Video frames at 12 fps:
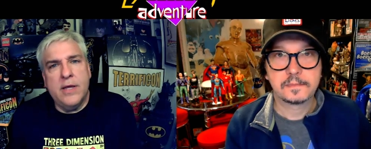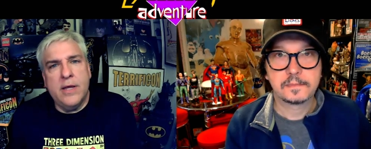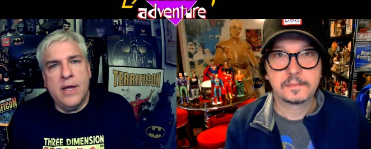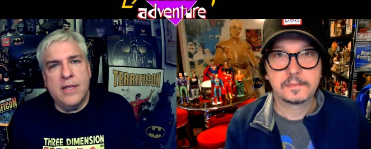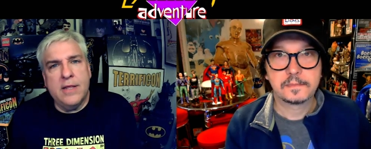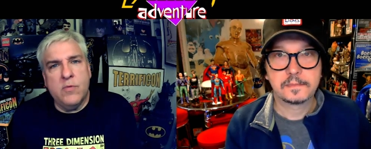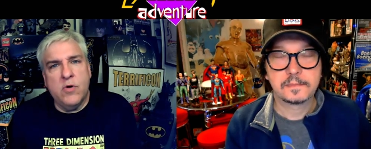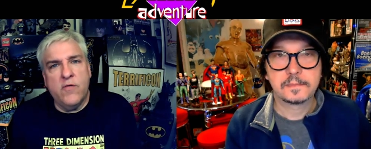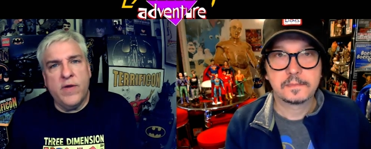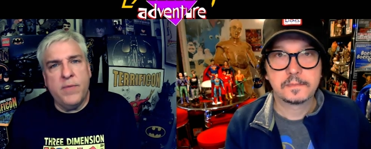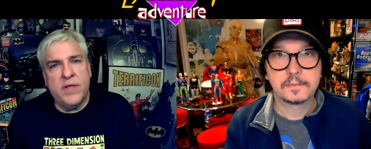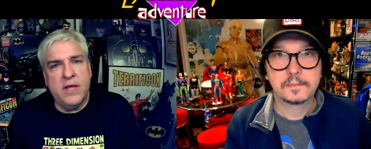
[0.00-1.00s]
Speaker 1: in the movie,
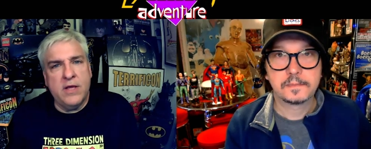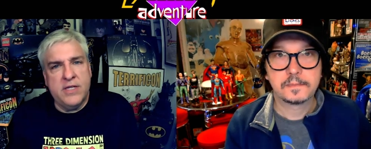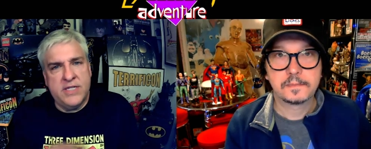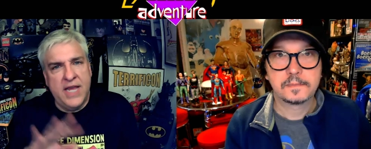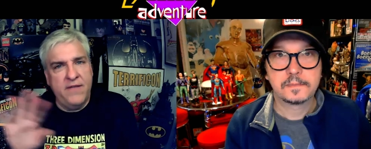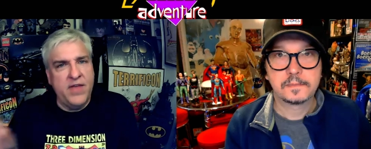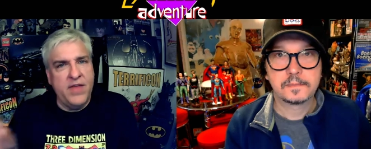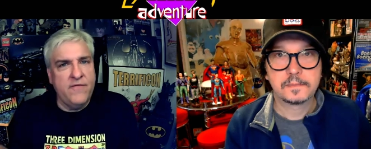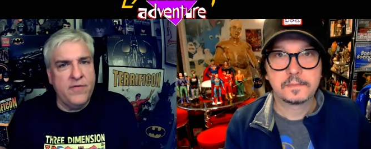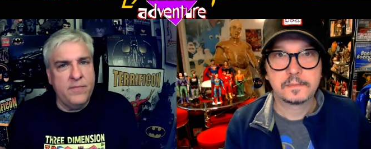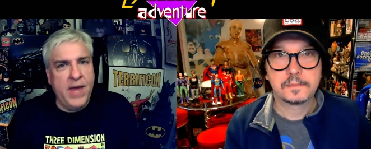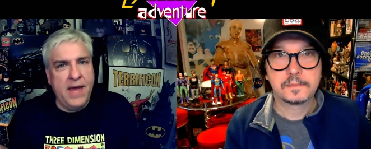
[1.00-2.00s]
but they'll save that for
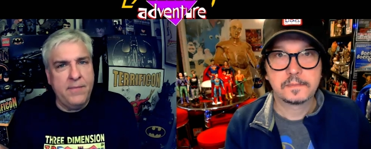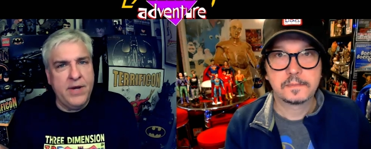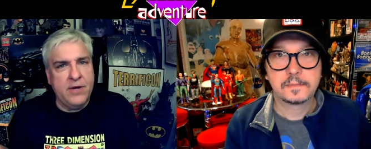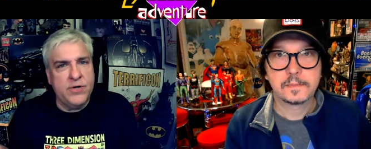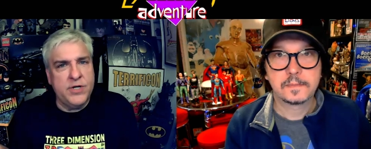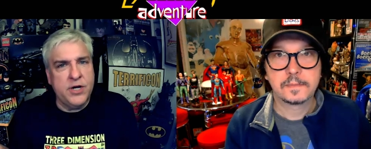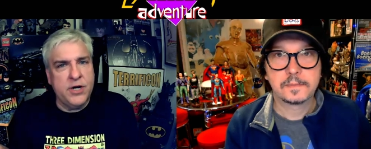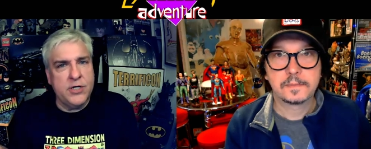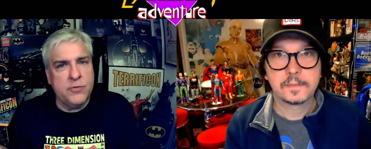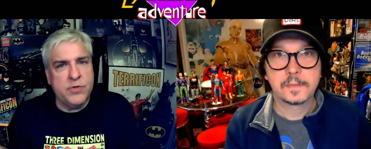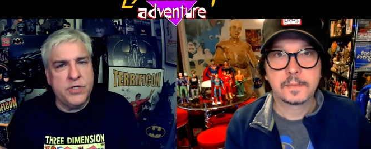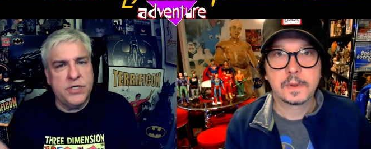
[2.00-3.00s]
Batman Returns,
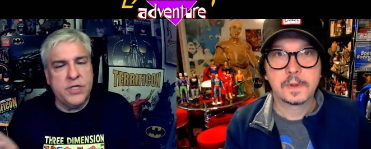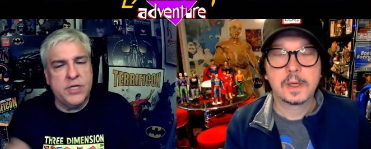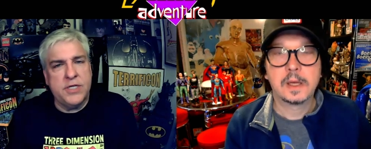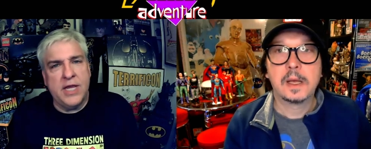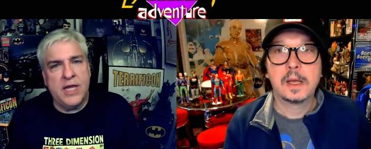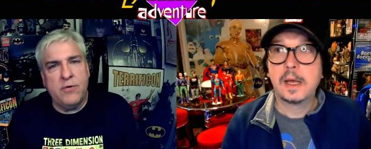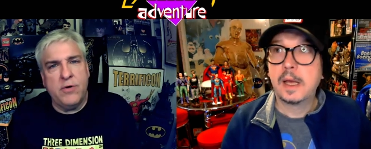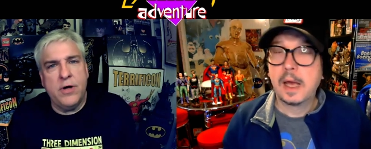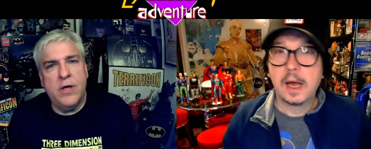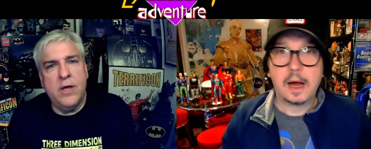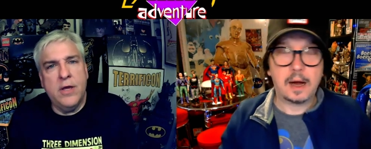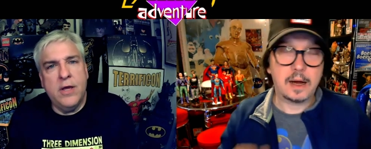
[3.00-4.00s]
which is the sequel.
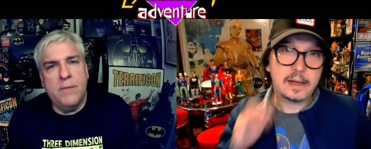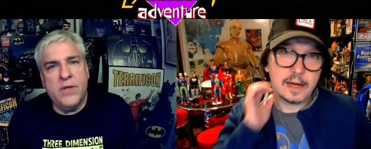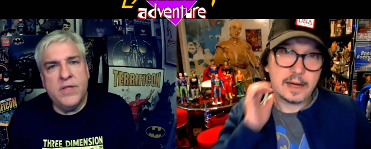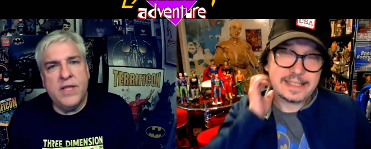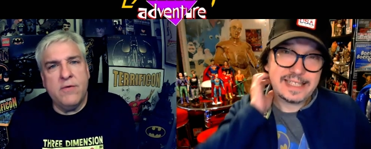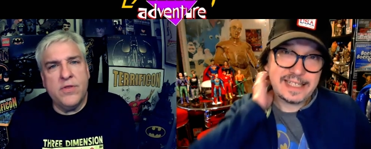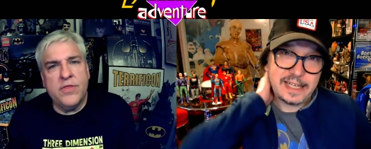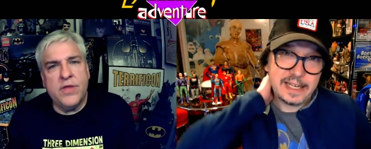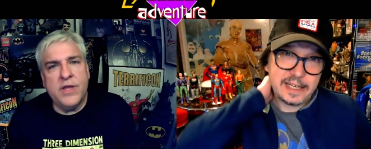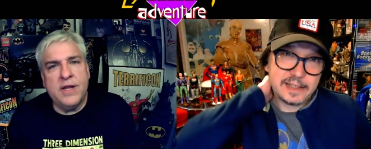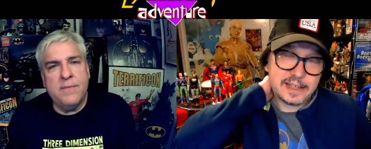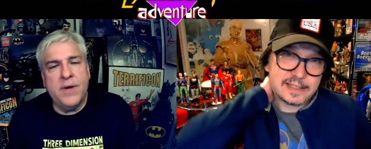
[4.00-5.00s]
I, I did
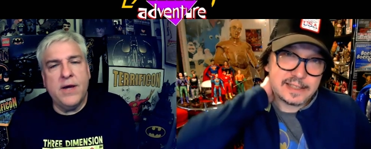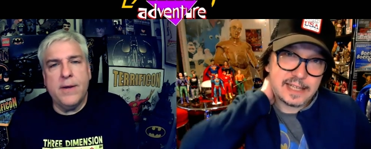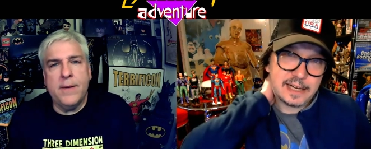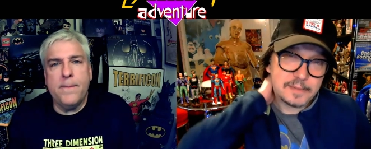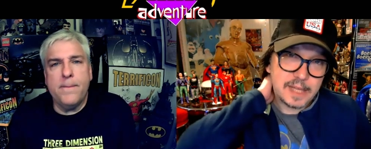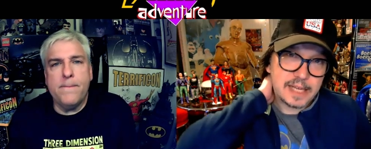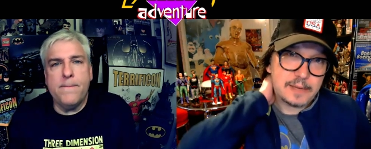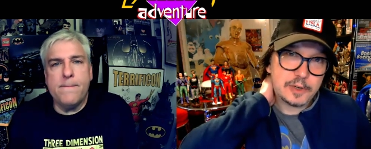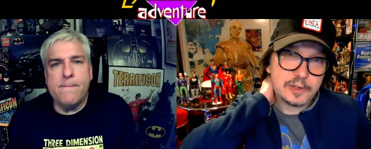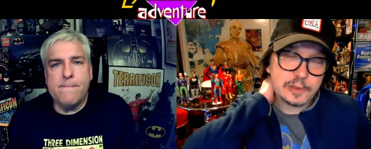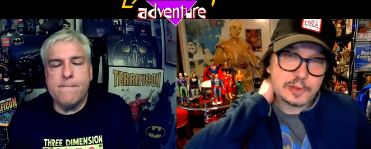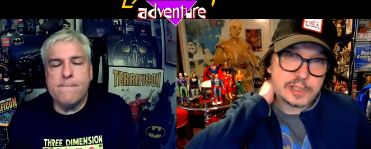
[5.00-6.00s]
hear that um,
Speaker 2: they were
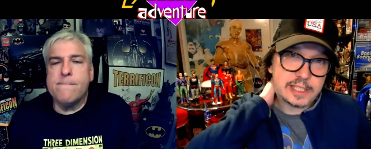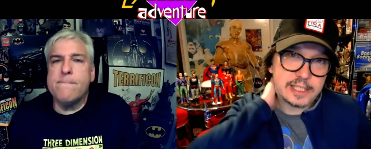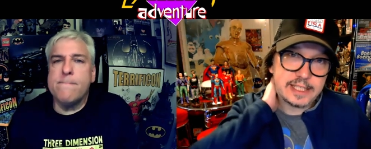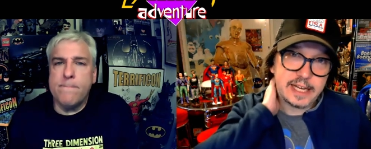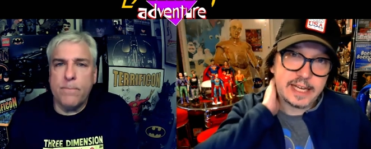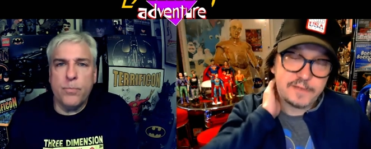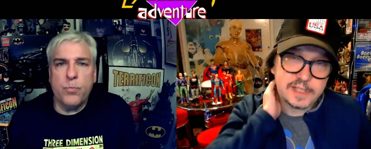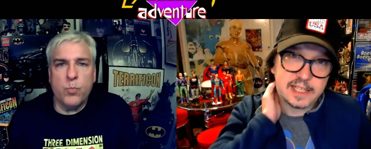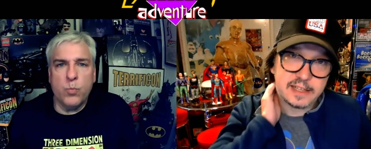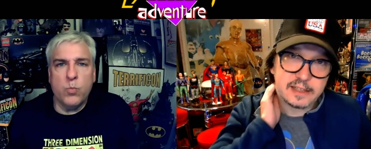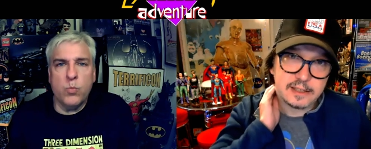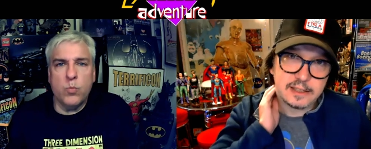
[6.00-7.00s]
interested in Kiefer
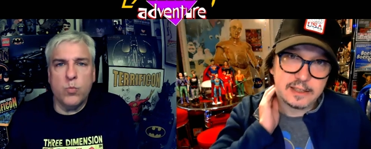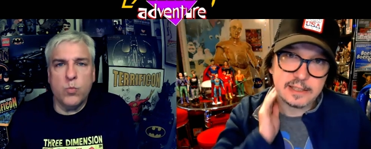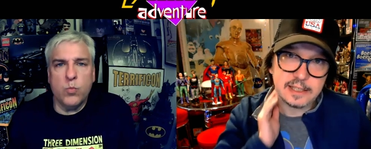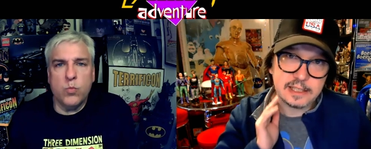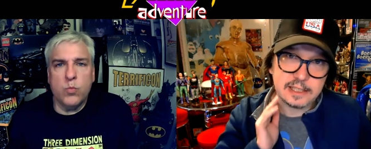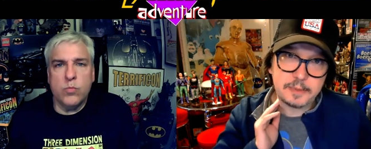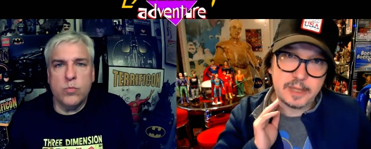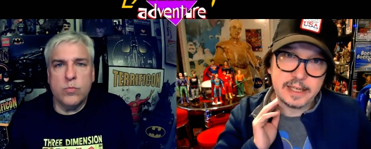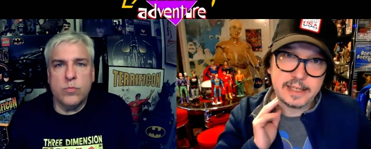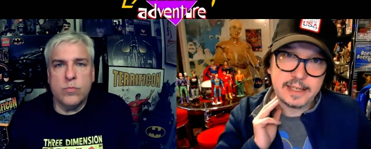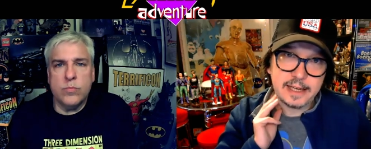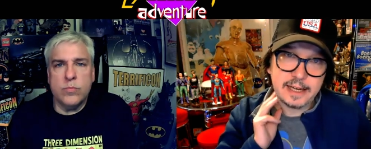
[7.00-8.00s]
Sutherland as
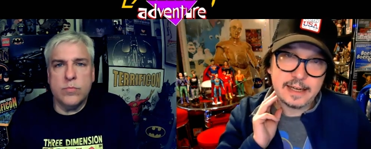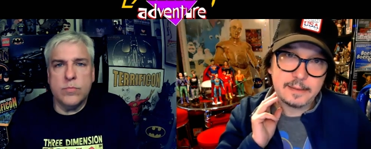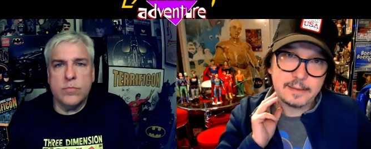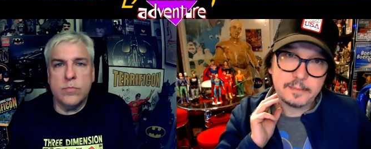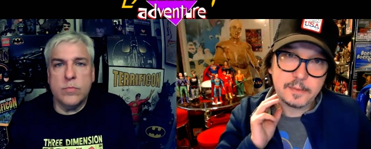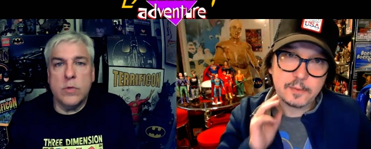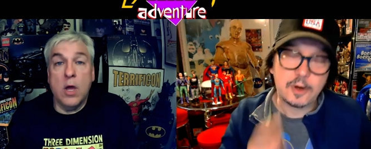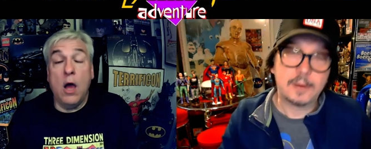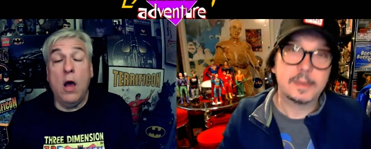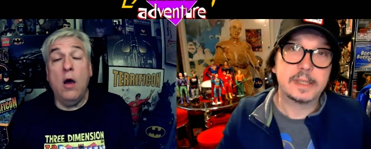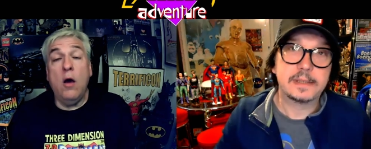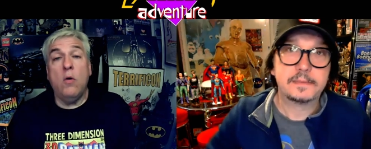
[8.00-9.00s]
playing um, Robin.
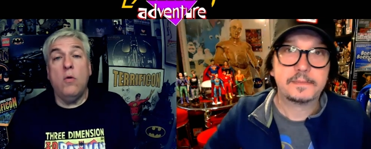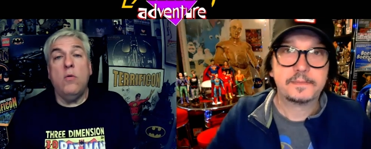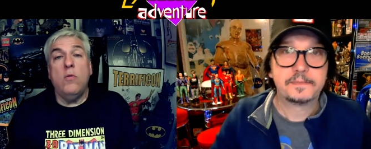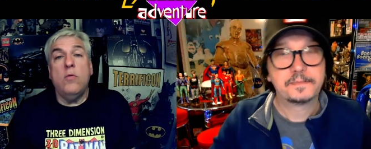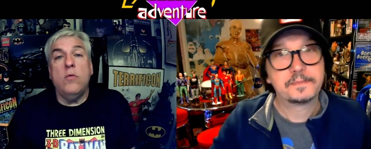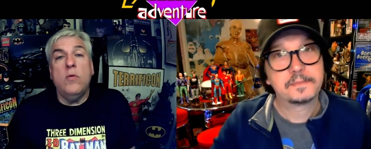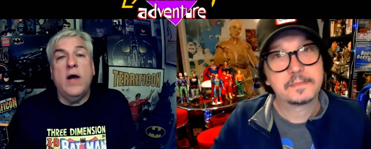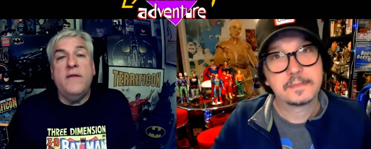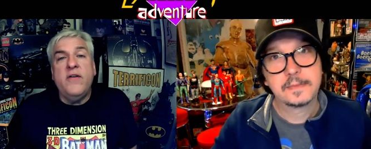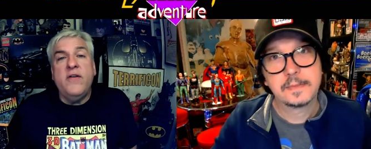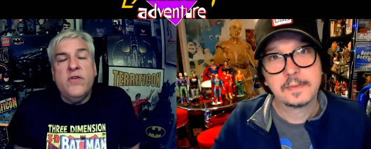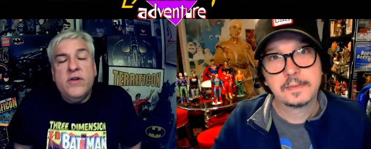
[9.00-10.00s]
Oh, I've
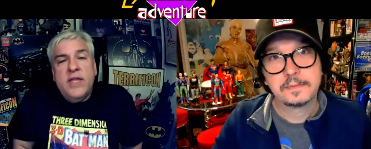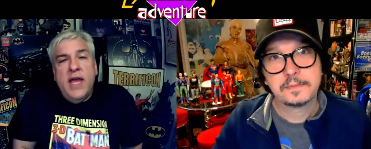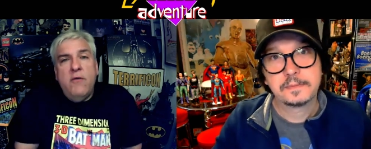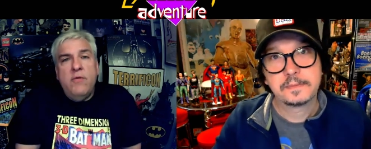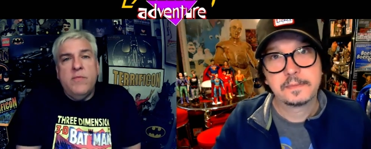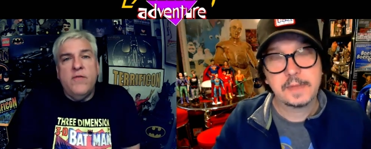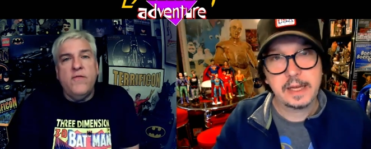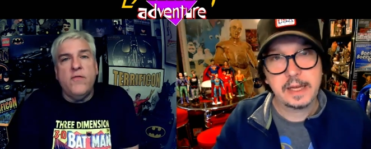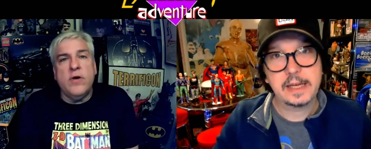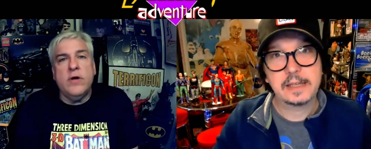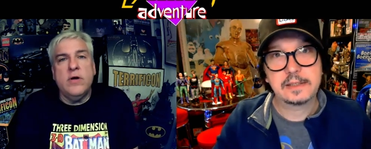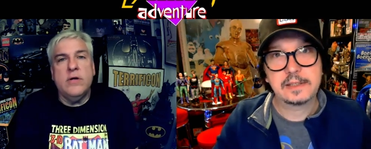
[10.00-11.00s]
never heard that one before.
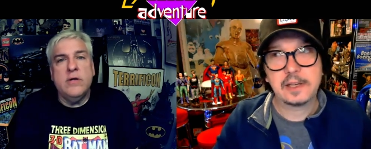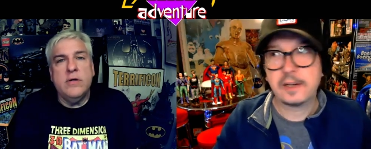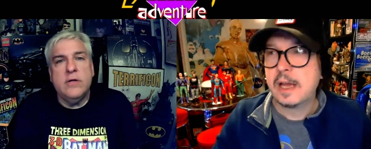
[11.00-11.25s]
Yeah, so